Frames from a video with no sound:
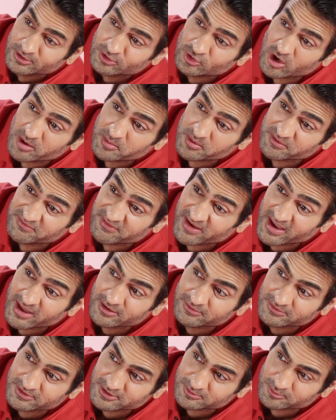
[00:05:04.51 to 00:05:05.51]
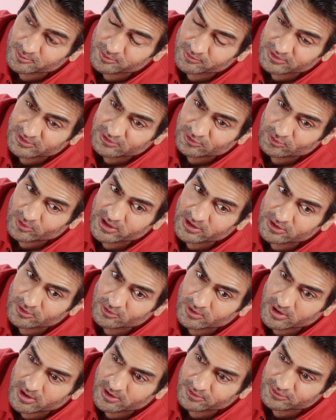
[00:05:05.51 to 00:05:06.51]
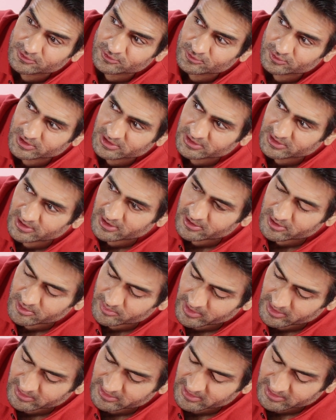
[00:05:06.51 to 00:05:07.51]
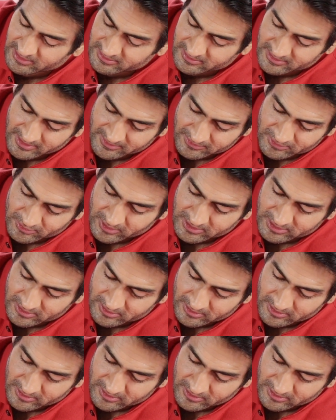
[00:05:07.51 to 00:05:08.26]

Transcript: You know, I'm a fan of these movies, so I know how strict they are about that stuff, so I,